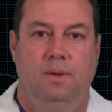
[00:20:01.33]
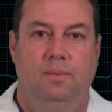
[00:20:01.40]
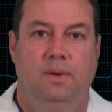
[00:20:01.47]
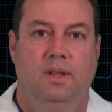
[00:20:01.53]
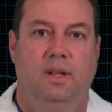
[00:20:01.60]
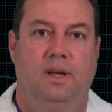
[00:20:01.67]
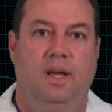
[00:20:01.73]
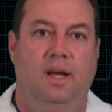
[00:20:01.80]
when we
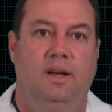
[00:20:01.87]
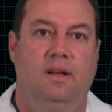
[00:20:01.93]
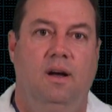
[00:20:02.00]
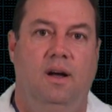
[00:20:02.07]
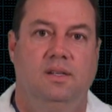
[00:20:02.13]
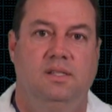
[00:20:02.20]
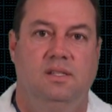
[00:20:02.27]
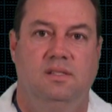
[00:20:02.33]
look at
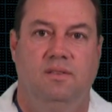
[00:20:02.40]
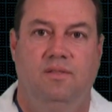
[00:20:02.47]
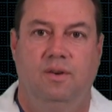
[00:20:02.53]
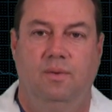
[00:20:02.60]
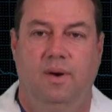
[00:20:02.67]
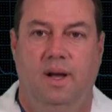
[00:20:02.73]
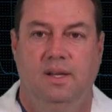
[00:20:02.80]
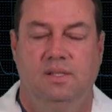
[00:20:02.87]
causes of
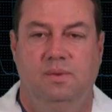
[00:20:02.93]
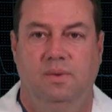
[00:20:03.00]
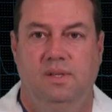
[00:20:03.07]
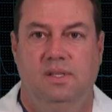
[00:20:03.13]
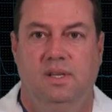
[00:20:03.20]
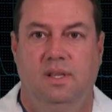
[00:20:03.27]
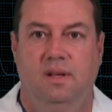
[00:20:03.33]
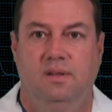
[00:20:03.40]
arrest, we
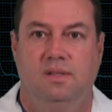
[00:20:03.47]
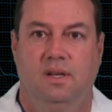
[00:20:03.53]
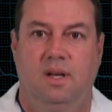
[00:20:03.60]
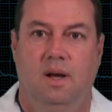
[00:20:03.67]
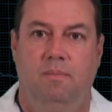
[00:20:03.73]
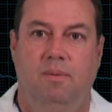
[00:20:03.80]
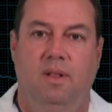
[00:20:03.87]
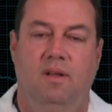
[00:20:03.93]
see there's a
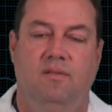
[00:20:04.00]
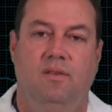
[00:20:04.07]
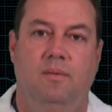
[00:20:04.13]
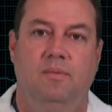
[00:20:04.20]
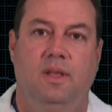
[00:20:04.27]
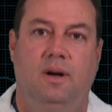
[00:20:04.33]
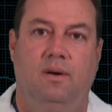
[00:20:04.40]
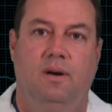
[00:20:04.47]
couple of
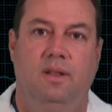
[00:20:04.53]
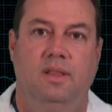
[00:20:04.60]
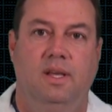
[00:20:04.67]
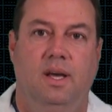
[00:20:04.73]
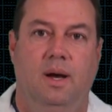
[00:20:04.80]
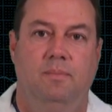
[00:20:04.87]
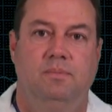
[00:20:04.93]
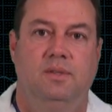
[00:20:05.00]
them that are on
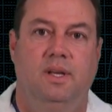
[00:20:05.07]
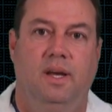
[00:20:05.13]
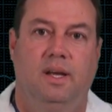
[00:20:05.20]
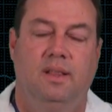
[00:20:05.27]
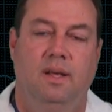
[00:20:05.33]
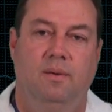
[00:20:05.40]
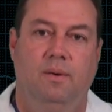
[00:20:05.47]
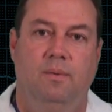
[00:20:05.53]
the
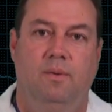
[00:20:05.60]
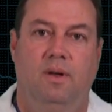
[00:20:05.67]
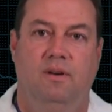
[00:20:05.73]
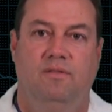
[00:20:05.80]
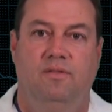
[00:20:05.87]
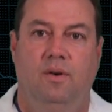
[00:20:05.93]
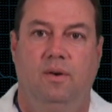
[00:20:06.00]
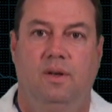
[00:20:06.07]
uptick that we want
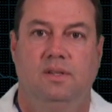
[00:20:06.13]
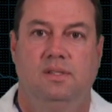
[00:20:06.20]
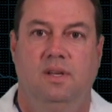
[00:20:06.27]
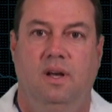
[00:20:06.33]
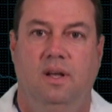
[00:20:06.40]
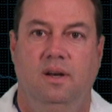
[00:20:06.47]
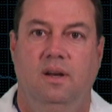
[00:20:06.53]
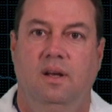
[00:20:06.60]
to focus
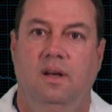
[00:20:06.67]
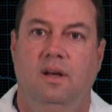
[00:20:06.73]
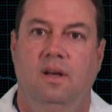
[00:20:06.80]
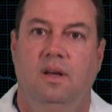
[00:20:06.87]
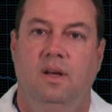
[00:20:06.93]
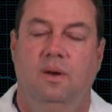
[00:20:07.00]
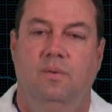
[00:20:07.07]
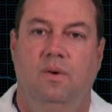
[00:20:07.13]
on.
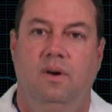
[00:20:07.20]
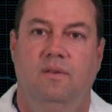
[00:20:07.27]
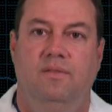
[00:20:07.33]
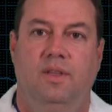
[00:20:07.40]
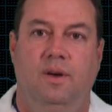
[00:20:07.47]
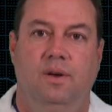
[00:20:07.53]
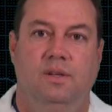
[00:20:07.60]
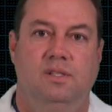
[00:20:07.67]
One
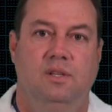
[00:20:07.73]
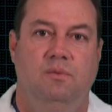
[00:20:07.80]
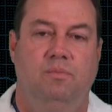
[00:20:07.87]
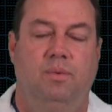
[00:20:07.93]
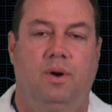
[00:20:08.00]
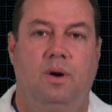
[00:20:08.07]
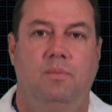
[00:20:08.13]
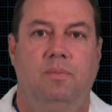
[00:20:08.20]
of those in
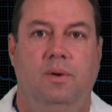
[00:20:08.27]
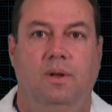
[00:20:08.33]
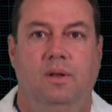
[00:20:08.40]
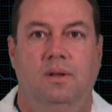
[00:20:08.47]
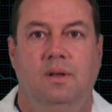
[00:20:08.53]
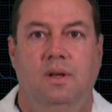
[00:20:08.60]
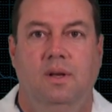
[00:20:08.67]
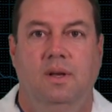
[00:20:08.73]

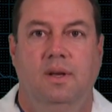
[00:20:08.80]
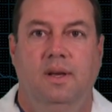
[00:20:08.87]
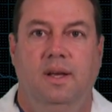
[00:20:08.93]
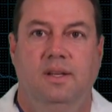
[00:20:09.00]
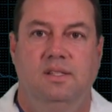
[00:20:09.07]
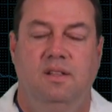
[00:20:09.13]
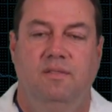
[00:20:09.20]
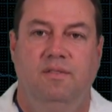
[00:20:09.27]
purple
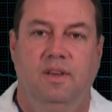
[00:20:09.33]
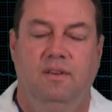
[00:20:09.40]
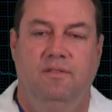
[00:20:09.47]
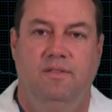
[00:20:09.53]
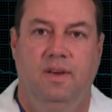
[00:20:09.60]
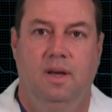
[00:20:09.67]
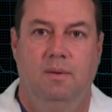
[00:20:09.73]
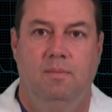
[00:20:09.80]
is the
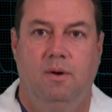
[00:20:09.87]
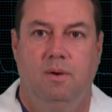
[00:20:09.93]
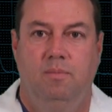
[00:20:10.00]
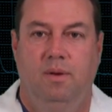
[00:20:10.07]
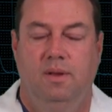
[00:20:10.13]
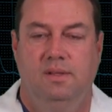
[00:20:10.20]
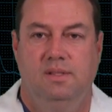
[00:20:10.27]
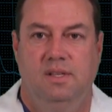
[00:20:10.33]
VFib or
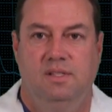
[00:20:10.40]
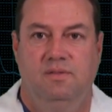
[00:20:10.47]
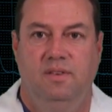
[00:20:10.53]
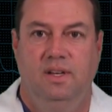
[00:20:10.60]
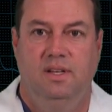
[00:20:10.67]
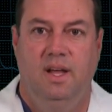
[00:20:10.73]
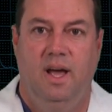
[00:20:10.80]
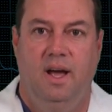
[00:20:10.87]
pulseless
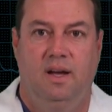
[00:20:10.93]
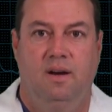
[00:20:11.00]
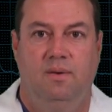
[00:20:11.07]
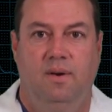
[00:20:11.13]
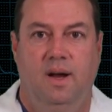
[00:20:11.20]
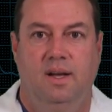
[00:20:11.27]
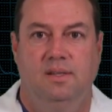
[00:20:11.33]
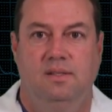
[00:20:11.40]
VTach
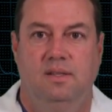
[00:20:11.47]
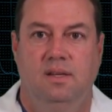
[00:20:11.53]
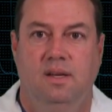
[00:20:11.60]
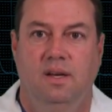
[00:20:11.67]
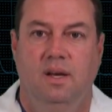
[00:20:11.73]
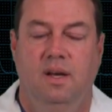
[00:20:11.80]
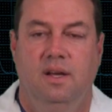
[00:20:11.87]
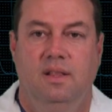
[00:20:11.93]
arrest.
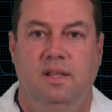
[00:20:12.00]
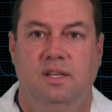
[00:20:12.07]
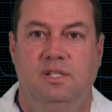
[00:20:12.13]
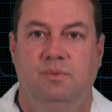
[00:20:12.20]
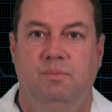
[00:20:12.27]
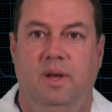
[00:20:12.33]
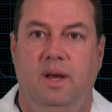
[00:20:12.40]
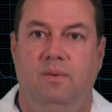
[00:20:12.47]

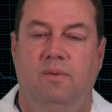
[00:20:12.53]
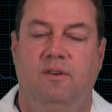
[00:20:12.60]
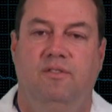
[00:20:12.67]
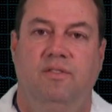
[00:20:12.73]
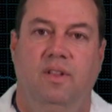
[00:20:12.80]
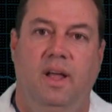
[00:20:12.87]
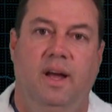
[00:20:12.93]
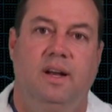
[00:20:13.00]
This may
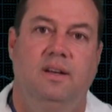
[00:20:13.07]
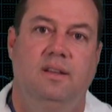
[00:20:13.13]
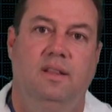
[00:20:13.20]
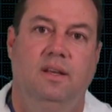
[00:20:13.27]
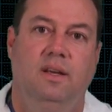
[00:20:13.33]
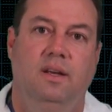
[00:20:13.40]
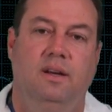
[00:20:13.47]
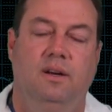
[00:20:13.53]
reflect
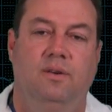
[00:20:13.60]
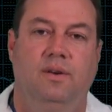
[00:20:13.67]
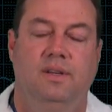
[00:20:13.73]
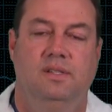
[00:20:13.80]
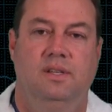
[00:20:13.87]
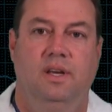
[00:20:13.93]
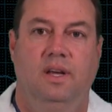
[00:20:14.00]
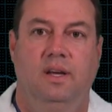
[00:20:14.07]
the
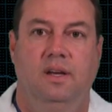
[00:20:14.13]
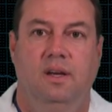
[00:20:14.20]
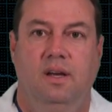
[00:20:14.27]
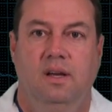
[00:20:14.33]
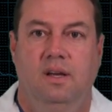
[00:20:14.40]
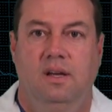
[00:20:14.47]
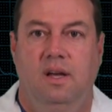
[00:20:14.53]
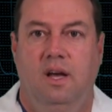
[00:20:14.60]
increasing
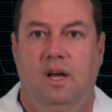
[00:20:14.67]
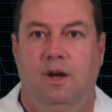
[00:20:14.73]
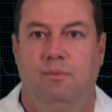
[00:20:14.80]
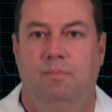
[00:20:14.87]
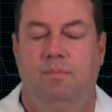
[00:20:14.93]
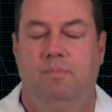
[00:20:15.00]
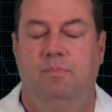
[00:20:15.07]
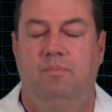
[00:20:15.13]

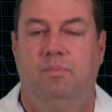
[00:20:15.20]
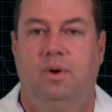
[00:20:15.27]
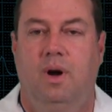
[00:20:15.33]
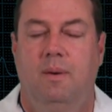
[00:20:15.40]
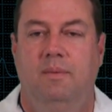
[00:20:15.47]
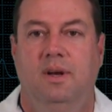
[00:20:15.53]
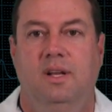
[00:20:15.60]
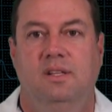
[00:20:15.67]
um,
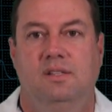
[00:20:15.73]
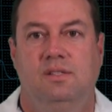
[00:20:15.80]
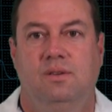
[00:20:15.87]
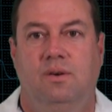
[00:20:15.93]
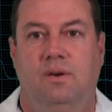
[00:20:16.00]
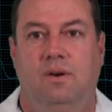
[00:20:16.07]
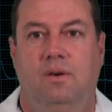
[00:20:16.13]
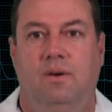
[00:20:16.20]
prominence
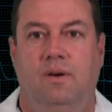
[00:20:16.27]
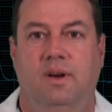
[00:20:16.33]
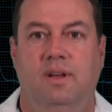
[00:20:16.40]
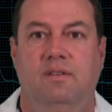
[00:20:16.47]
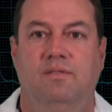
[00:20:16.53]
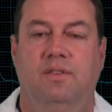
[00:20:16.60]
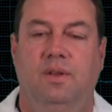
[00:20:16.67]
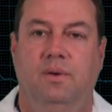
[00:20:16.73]
or, or,
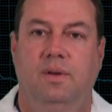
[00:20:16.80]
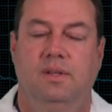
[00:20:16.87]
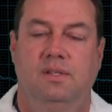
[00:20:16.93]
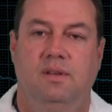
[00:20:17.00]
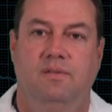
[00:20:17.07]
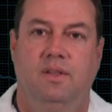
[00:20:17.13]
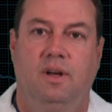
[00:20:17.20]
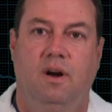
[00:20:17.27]

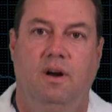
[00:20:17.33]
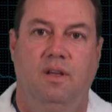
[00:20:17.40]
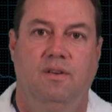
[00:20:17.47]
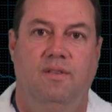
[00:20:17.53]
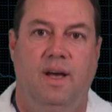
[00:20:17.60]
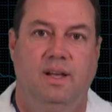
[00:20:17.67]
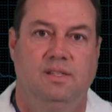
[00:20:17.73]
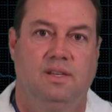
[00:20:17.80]
influence of the
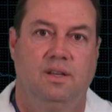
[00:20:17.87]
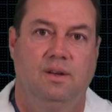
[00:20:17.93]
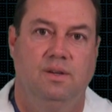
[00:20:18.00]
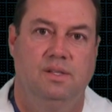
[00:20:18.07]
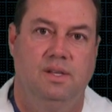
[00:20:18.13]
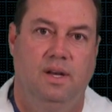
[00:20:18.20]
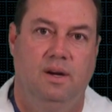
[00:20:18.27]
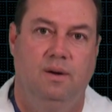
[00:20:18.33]
cardiovascular
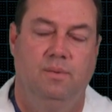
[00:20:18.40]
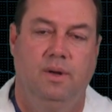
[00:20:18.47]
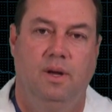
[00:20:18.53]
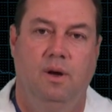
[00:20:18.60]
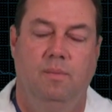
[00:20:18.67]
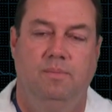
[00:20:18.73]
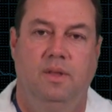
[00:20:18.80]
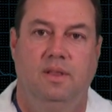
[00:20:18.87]
center. We
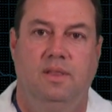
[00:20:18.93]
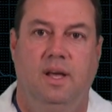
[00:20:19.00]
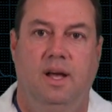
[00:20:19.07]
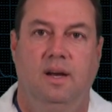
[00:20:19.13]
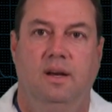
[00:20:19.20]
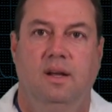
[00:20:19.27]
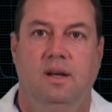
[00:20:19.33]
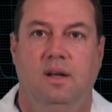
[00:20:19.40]
hope that
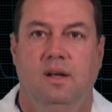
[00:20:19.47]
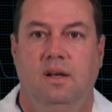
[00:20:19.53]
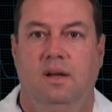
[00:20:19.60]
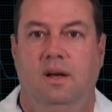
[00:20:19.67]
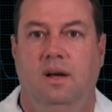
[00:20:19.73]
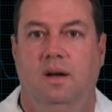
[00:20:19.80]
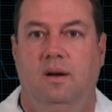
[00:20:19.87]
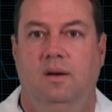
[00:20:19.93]
that
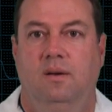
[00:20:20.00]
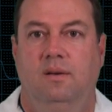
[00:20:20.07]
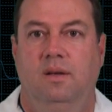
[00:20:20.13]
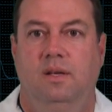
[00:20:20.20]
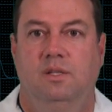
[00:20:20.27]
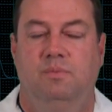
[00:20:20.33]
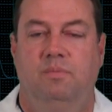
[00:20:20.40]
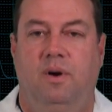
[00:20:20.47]
uh,
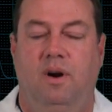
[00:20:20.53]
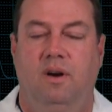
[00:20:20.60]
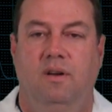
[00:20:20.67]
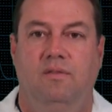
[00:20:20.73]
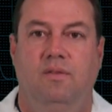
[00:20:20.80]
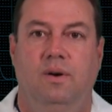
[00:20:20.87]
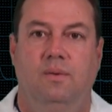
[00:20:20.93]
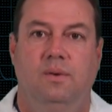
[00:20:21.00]
is part
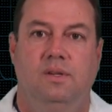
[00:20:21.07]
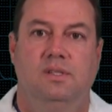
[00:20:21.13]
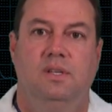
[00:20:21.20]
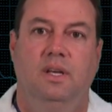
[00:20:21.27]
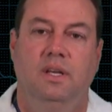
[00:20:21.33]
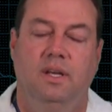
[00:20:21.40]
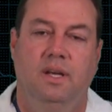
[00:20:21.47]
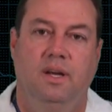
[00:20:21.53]
of what we're
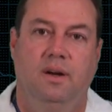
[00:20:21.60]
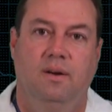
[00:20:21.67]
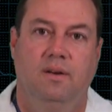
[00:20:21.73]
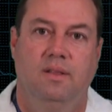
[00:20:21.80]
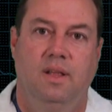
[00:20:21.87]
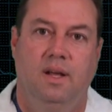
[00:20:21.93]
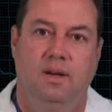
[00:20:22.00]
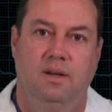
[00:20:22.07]
seeing here,
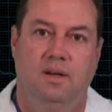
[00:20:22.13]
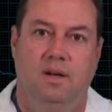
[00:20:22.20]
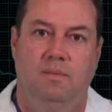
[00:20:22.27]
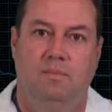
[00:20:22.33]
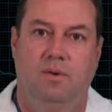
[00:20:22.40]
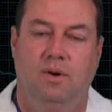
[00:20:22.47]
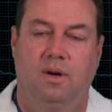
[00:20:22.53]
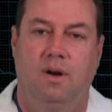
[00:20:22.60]
that uh,
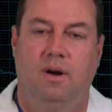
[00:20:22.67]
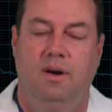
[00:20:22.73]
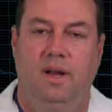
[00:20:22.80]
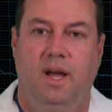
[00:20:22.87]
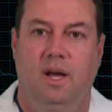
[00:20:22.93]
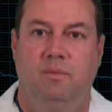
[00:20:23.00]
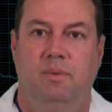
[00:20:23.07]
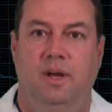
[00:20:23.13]
more
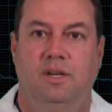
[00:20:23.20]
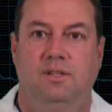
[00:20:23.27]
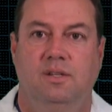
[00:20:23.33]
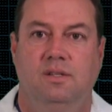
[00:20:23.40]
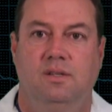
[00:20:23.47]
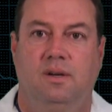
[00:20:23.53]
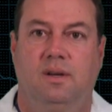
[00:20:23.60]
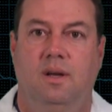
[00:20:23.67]
cardiac
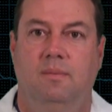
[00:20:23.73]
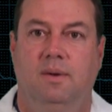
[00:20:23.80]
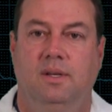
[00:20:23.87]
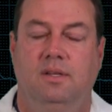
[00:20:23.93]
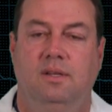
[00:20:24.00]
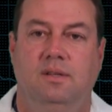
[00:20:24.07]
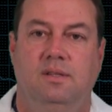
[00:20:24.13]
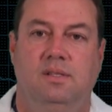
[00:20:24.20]
patients are coming
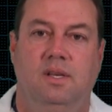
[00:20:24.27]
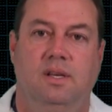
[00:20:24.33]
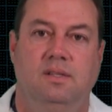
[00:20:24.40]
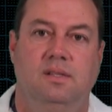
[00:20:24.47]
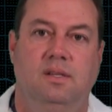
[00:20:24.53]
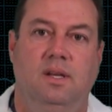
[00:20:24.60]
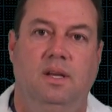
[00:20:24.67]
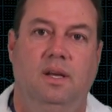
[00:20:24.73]
to
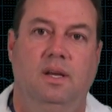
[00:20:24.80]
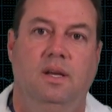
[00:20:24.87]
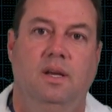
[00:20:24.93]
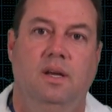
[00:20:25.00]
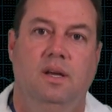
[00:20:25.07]
UCSD